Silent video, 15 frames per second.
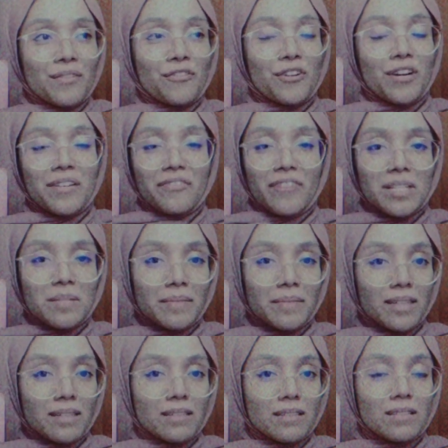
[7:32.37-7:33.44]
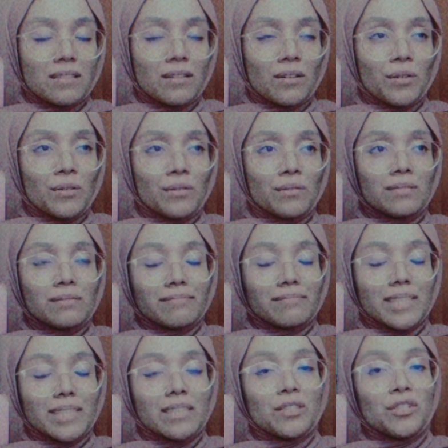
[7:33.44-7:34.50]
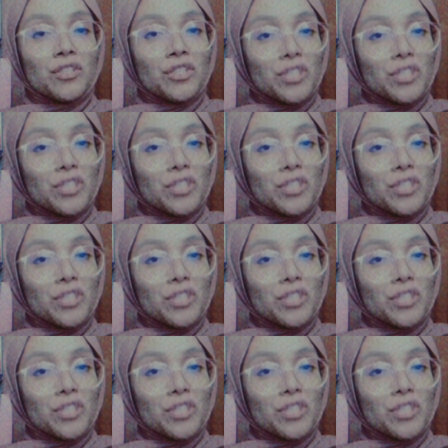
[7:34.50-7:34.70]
for investment, so you